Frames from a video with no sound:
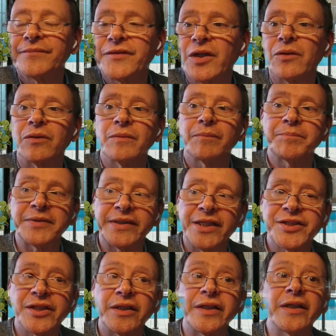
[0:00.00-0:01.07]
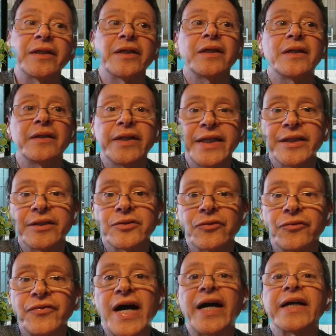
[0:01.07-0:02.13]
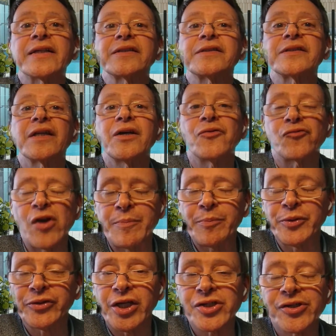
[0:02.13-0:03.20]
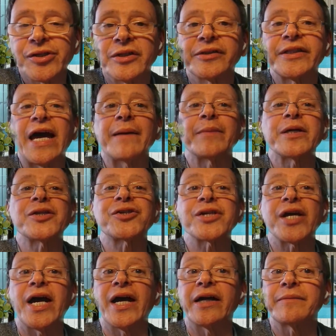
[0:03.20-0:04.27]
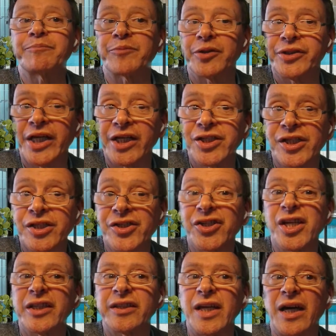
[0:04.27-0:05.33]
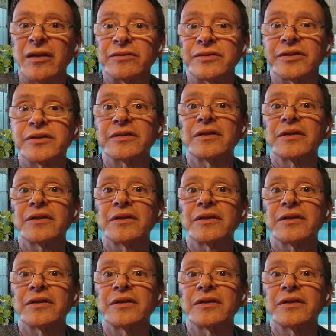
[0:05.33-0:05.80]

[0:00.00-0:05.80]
So potentially leading to fines, reputational damage, and production shutdowns.